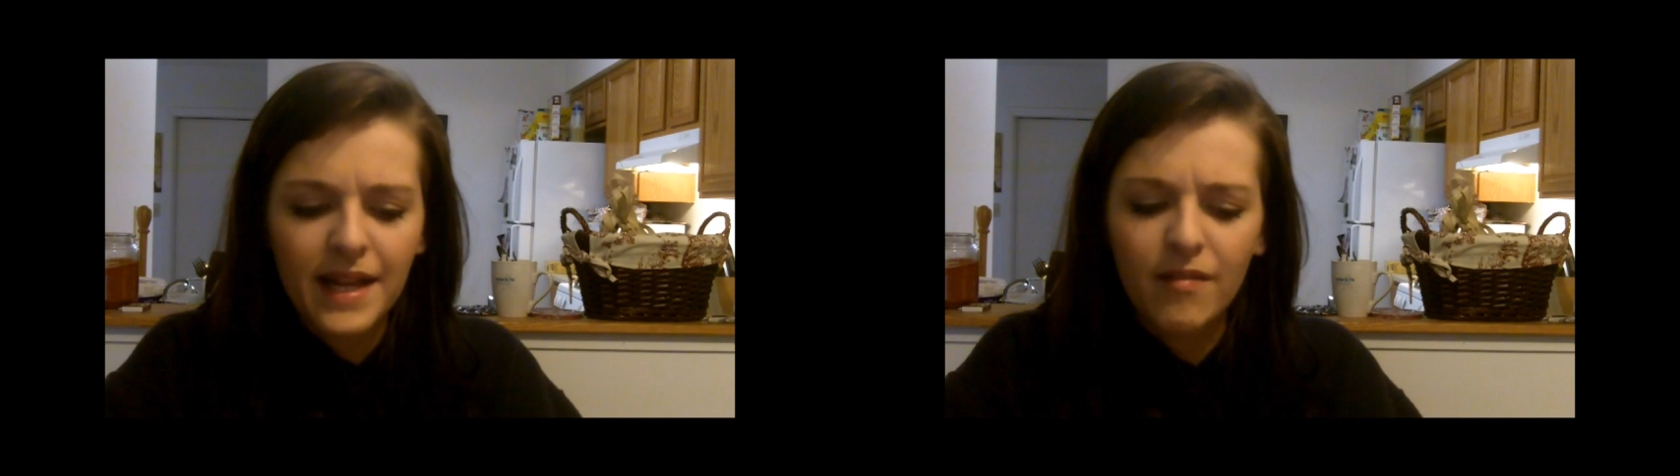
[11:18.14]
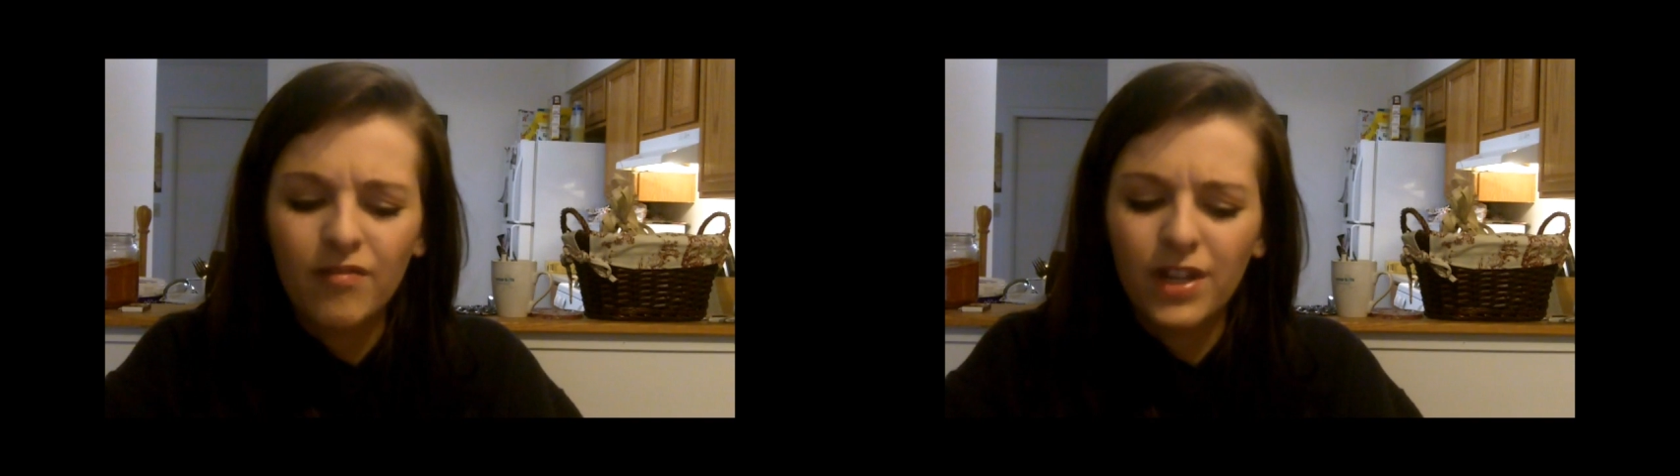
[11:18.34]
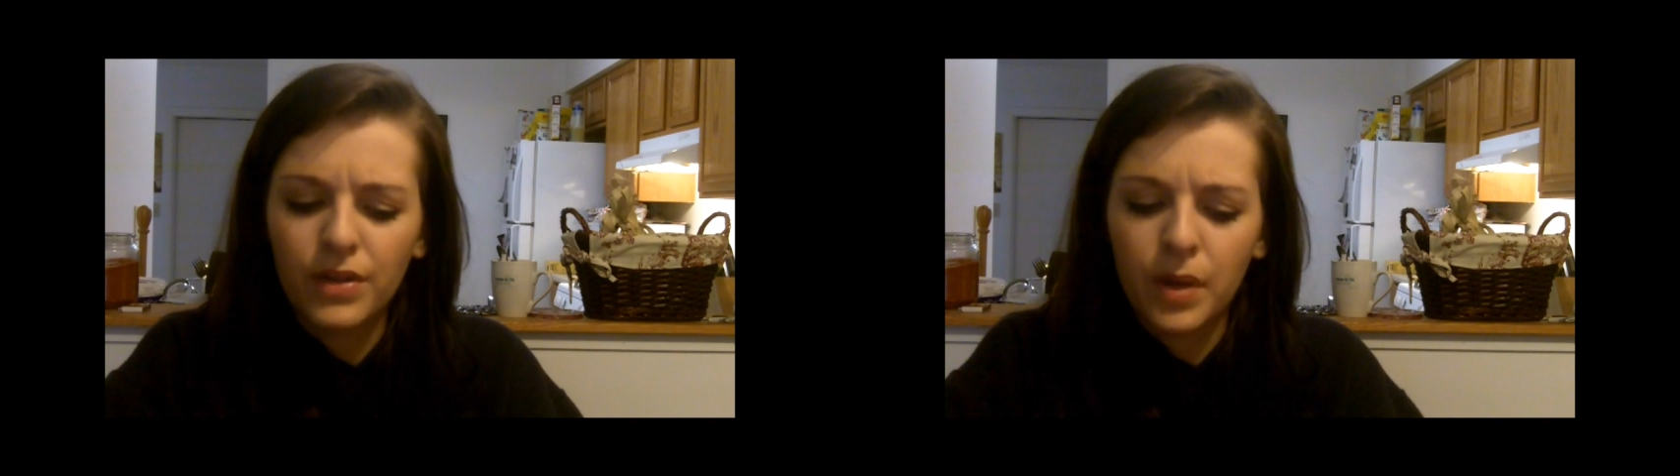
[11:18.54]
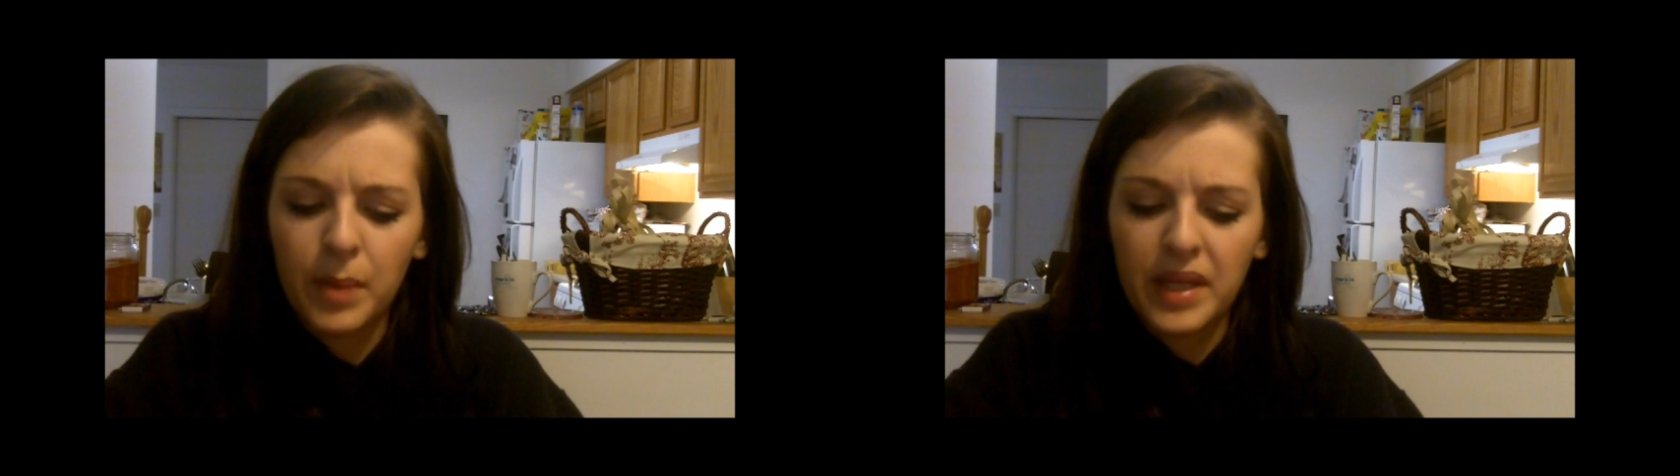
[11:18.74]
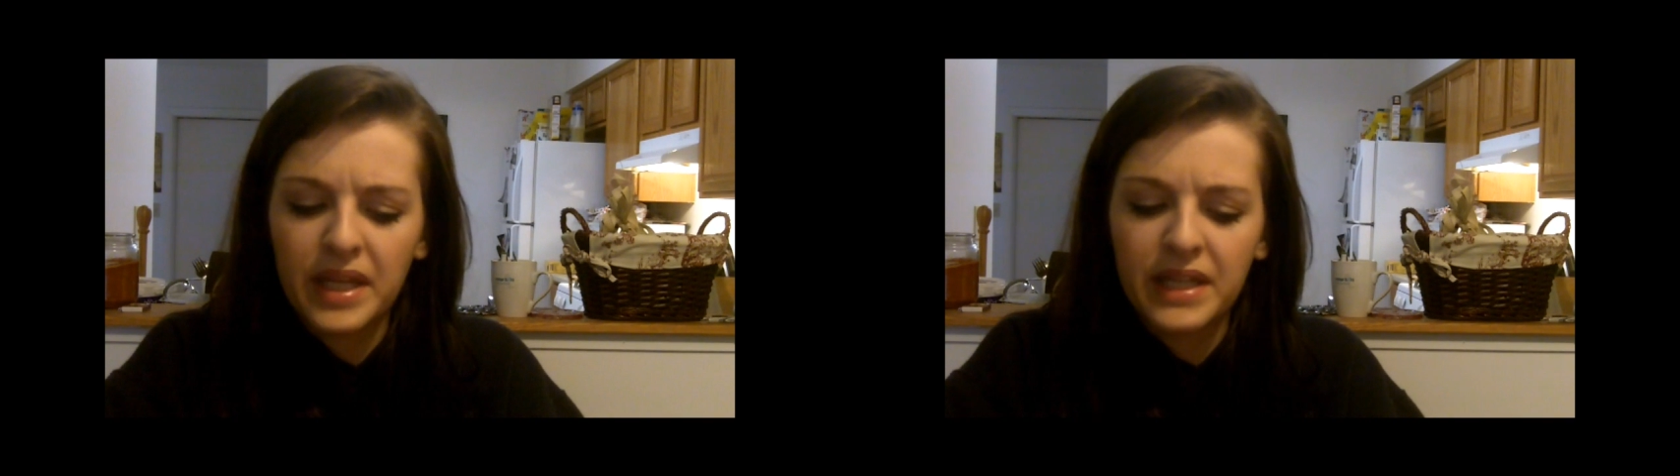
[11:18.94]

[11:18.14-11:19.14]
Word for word: I can have a video up by